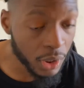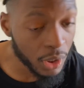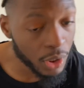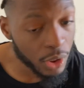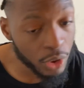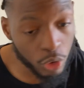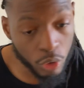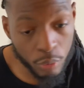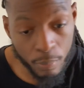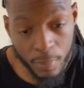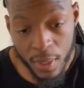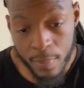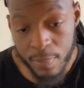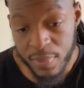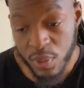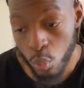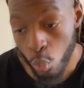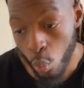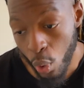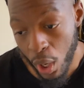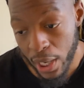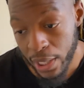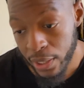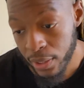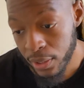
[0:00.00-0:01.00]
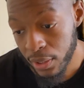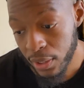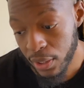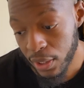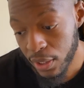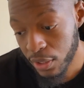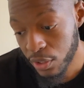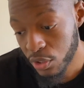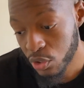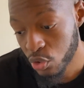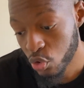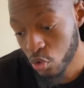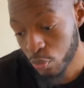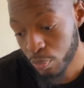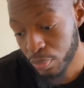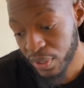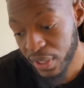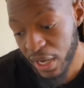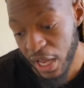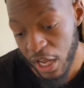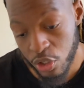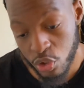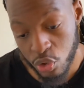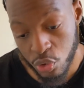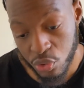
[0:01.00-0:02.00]
You may be one in the
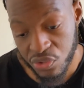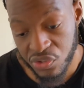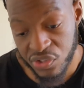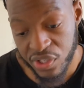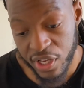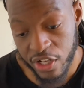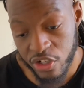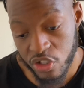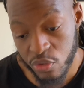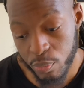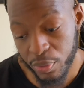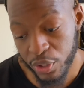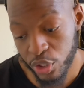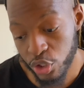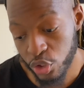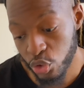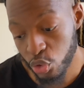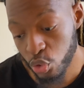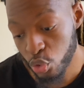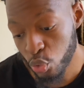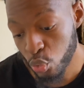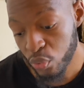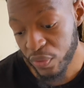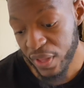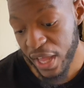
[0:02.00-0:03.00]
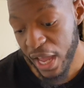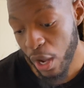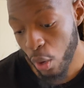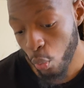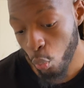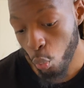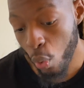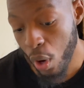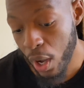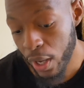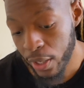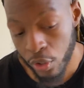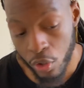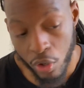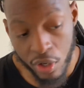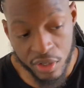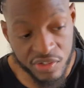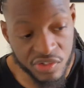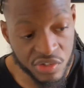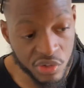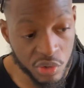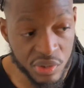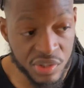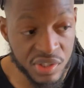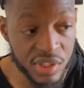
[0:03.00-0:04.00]
supernatural sense, but you, that one, are
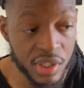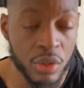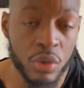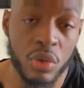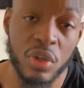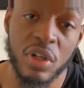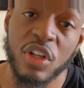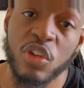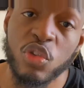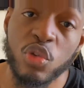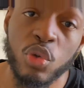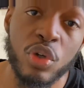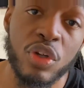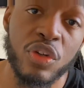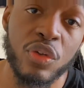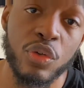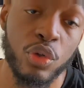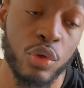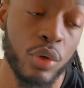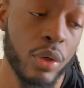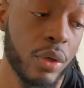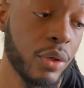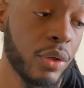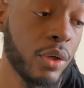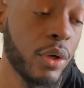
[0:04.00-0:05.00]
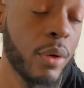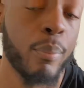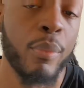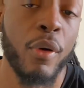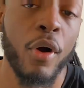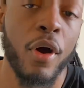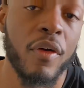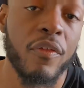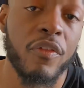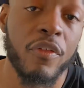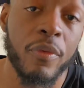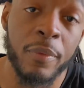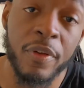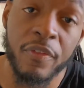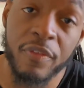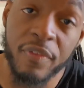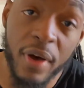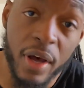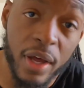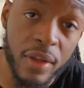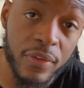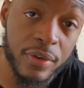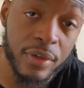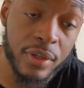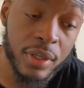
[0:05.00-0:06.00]
still single because you're apart from the
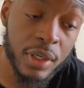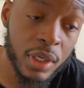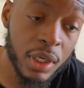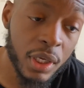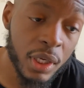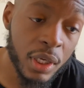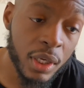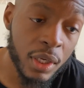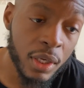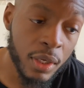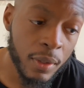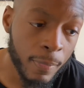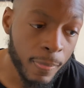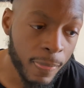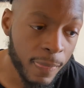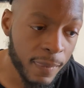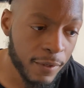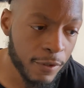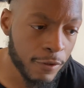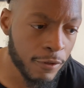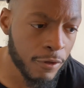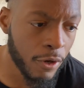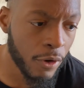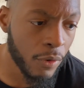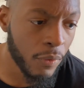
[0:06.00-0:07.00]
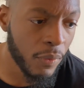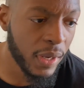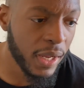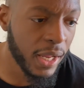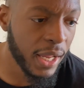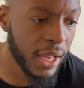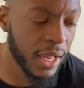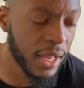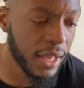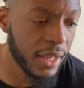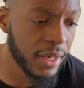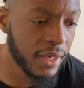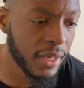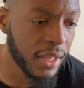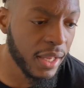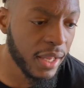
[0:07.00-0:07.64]
Father, you know, and